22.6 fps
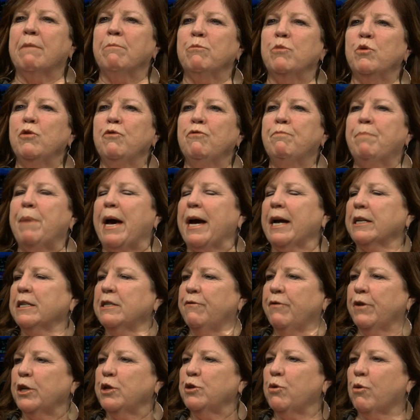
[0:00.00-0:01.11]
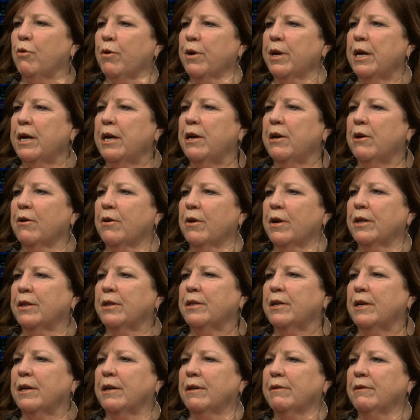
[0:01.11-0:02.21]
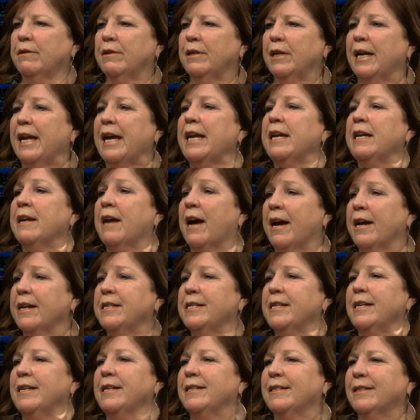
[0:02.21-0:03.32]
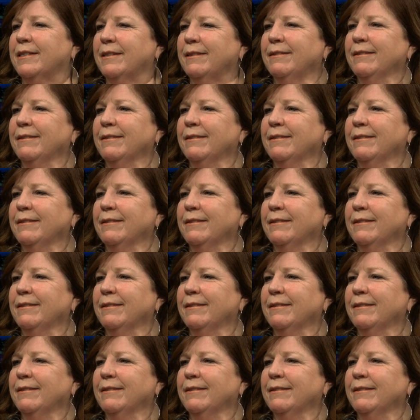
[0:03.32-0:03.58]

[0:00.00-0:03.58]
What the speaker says: moved back to Victoria here at the late 90s.